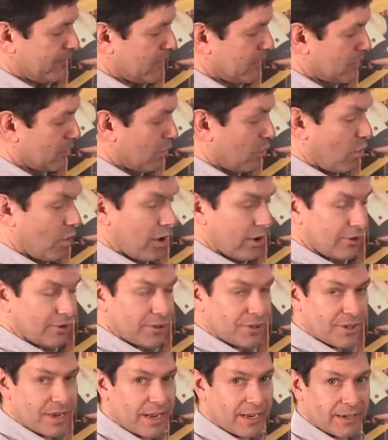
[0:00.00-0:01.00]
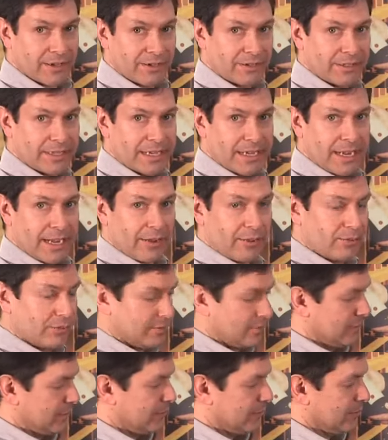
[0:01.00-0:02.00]
so water is not going to leak out
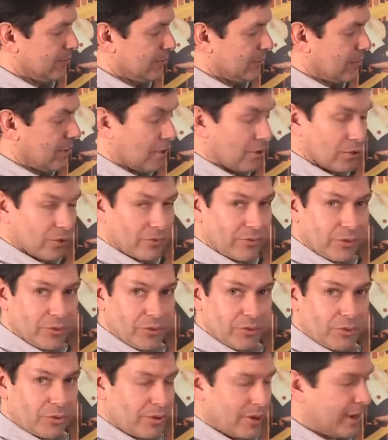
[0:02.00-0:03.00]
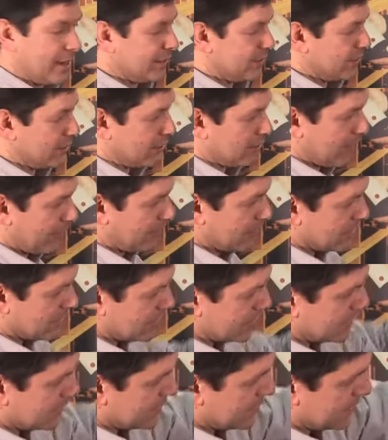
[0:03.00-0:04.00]
all over through cracks and
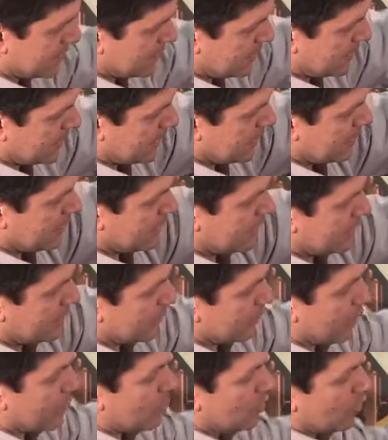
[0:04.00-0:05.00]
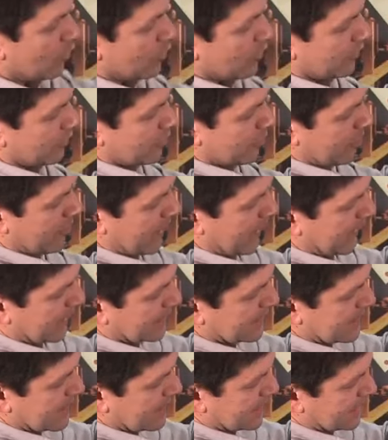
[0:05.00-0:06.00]
crevices. Removal of the pad
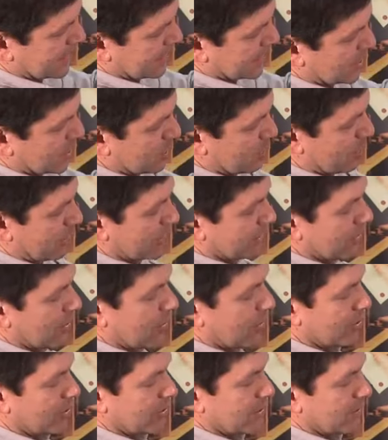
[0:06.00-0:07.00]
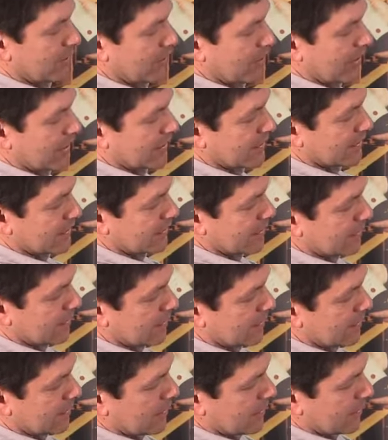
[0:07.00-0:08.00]
is easy. It's a spring-loaded device
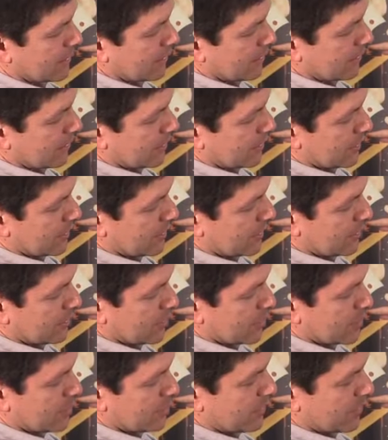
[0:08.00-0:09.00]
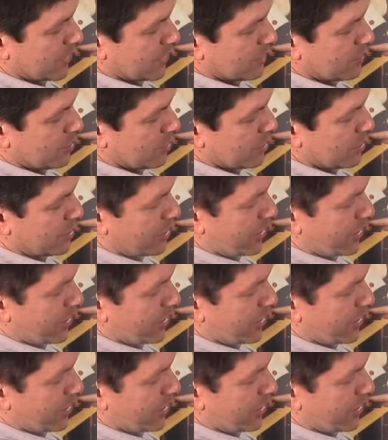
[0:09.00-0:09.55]
which gets pushed